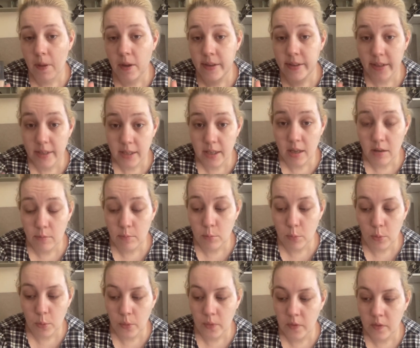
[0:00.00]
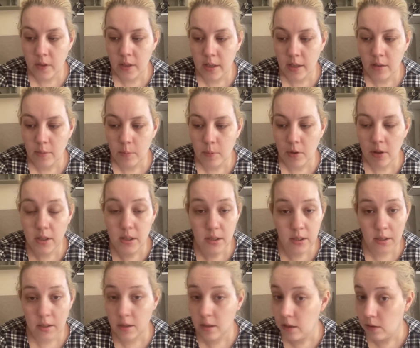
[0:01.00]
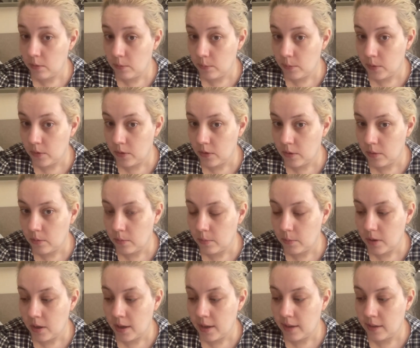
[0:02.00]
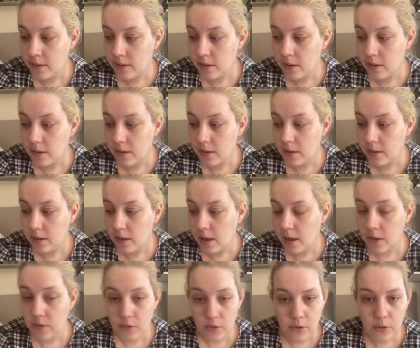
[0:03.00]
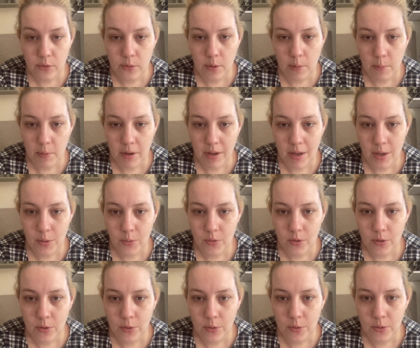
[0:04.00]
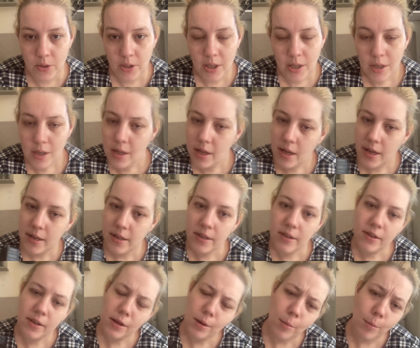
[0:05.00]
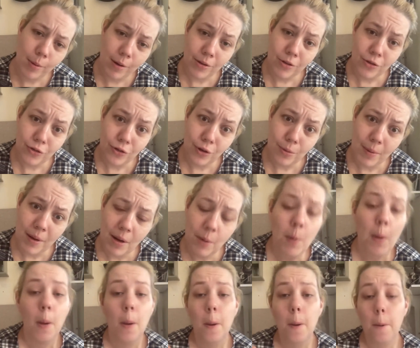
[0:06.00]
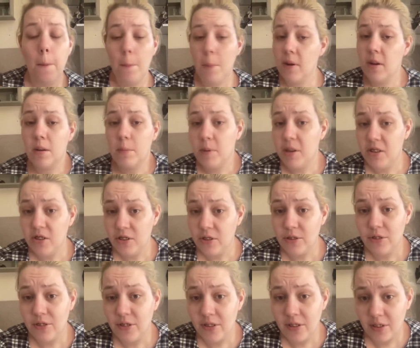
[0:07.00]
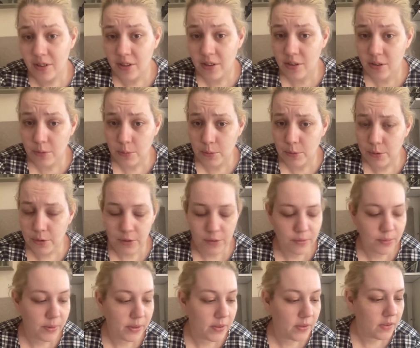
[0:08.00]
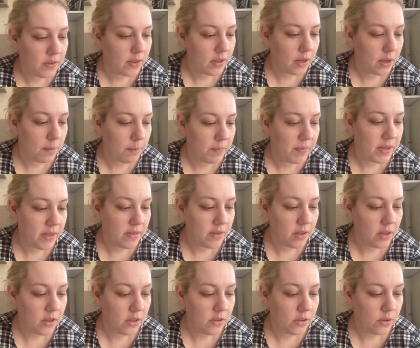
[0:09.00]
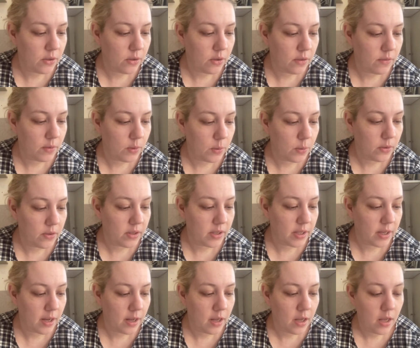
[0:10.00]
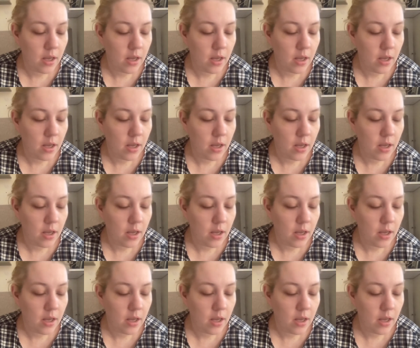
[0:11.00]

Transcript: I did have more than these, but I didn't get on with them, and as usual in my household, anything I'm a bit unsure about, one of my children decides to walk off with. So these are the only two that I've got today.